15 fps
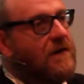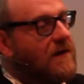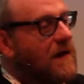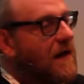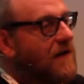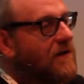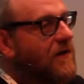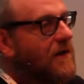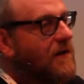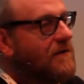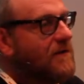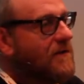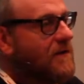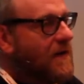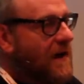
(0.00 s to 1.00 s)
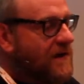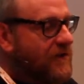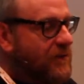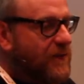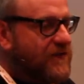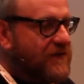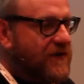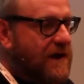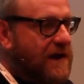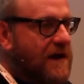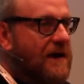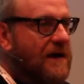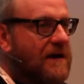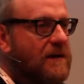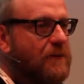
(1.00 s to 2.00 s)
And uh, it's
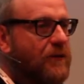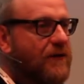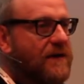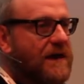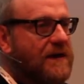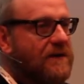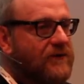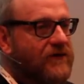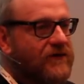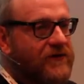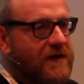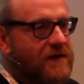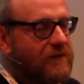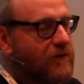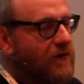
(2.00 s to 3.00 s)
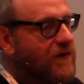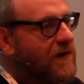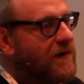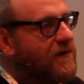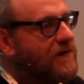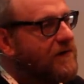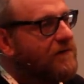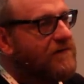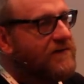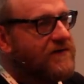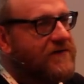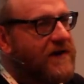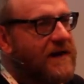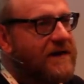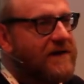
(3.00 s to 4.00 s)
particularly pronounced in what I call the
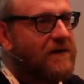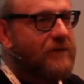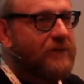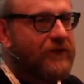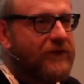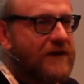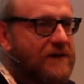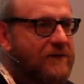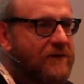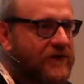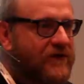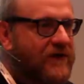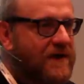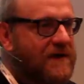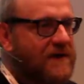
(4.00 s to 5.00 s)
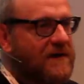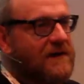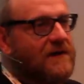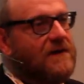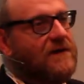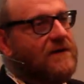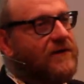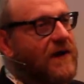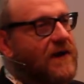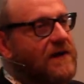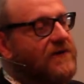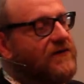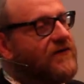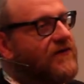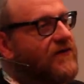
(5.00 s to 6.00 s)
telecom frequency. That
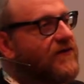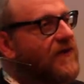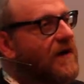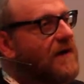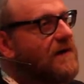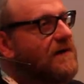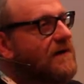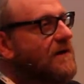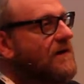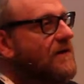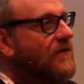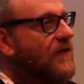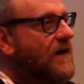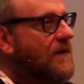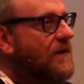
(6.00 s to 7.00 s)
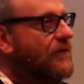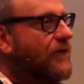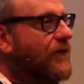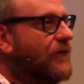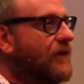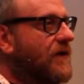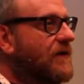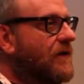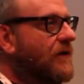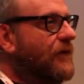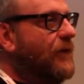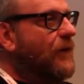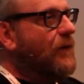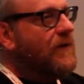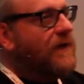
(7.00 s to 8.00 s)
is to say, the uh, 3 or
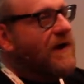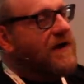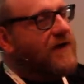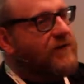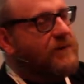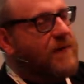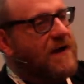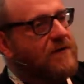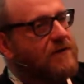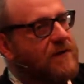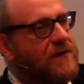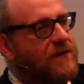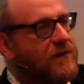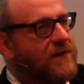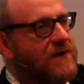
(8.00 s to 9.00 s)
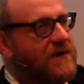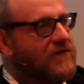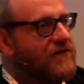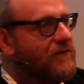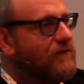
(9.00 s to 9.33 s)
4K of bandwidth that is